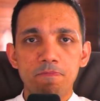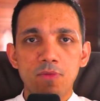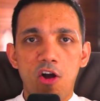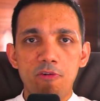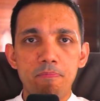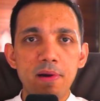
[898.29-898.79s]

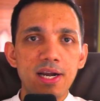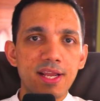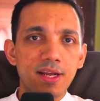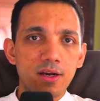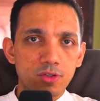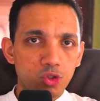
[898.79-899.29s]
of building
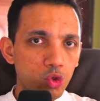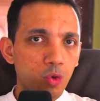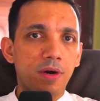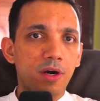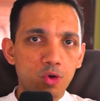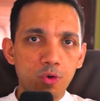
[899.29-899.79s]
a
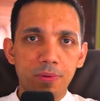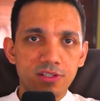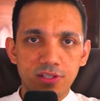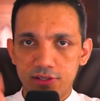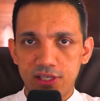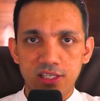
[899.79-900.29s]
super duper
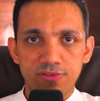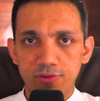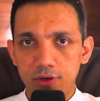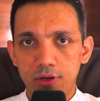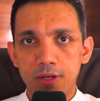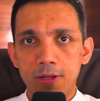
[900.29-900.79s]

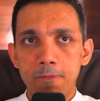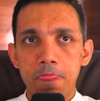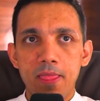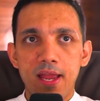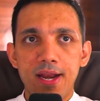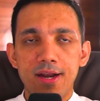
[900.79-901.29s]
successful
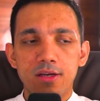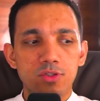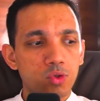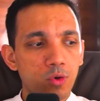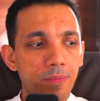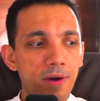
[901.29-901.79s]
and a
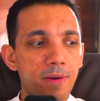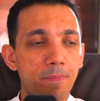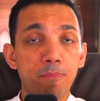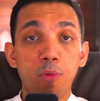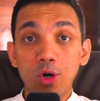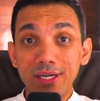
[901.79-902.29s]
super
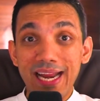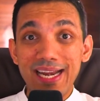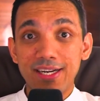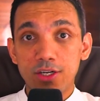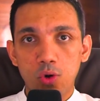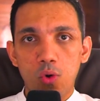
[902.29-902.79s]

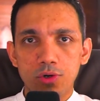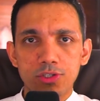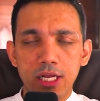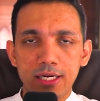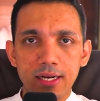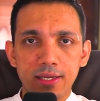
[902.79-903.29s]
potent course
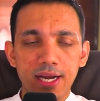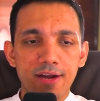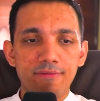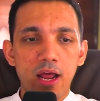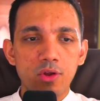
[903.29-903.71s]
that can create value in